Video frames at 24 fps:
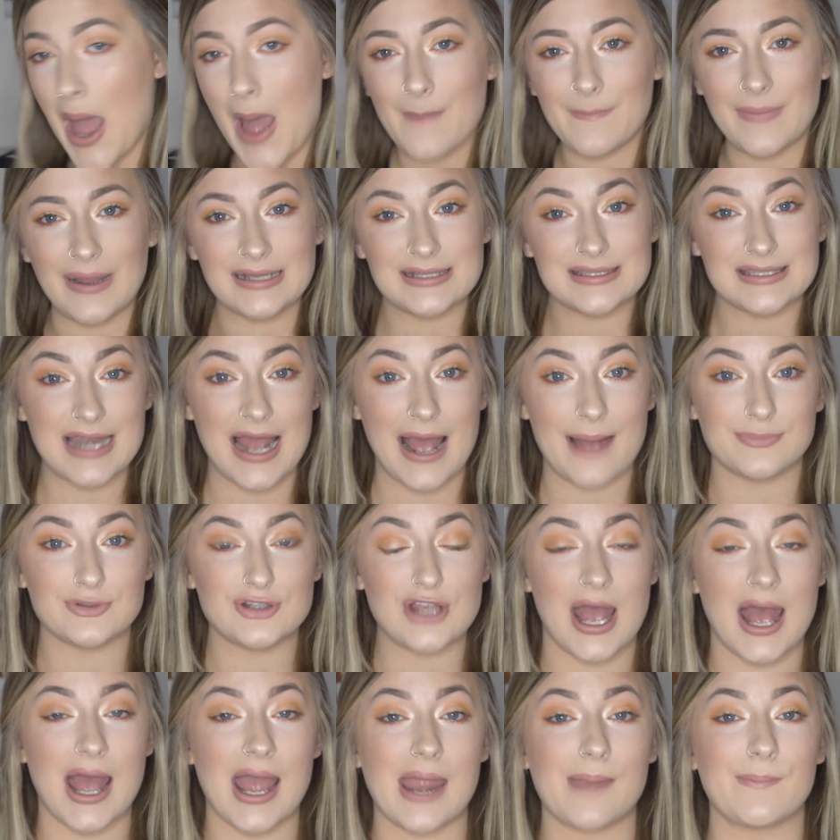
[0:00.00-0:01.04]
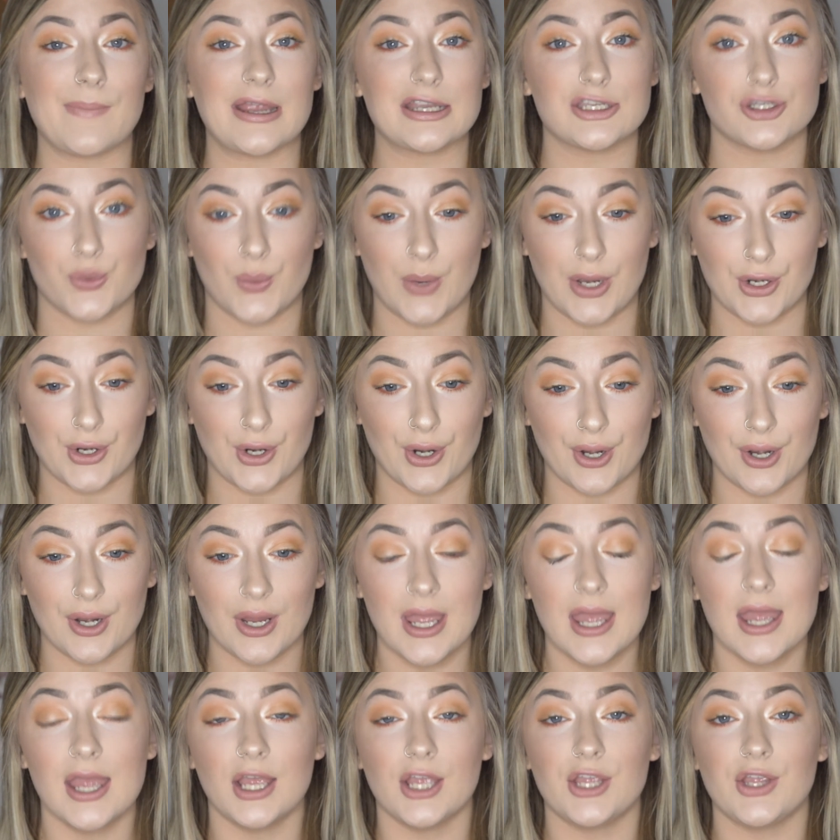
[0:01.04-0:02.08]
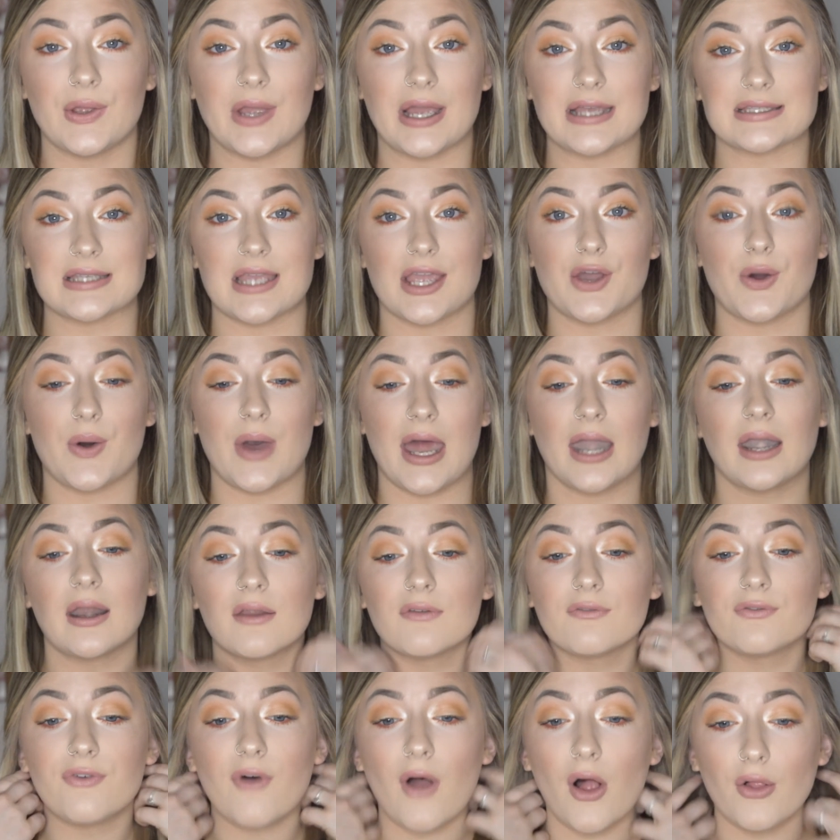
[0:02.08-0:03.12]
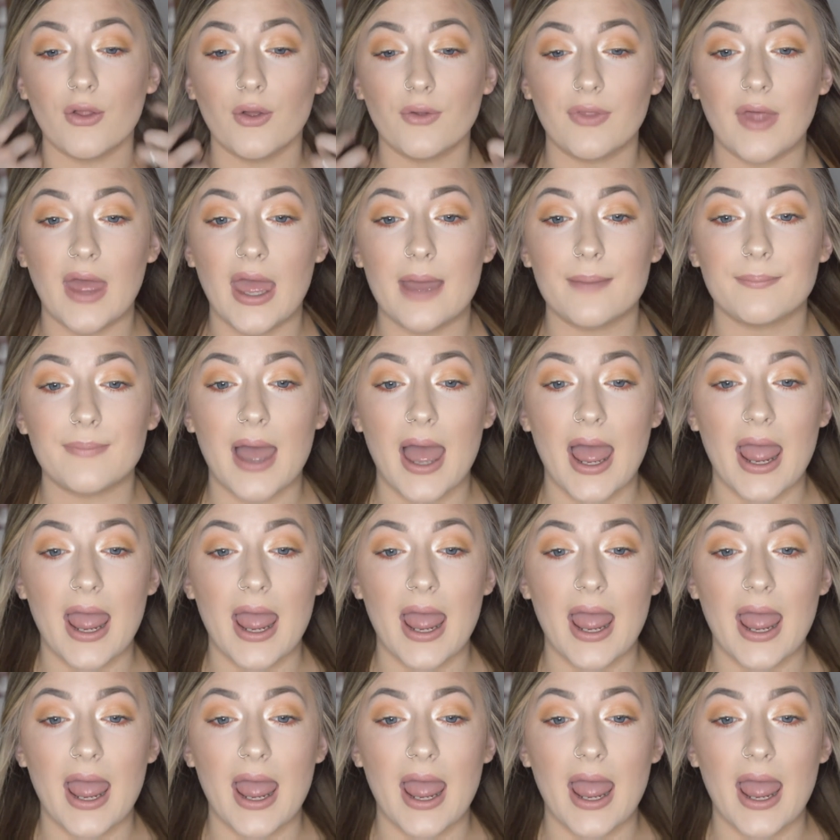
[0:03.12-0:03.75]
my Snapchat, and my Twitter. You guys can go ahead and follow them.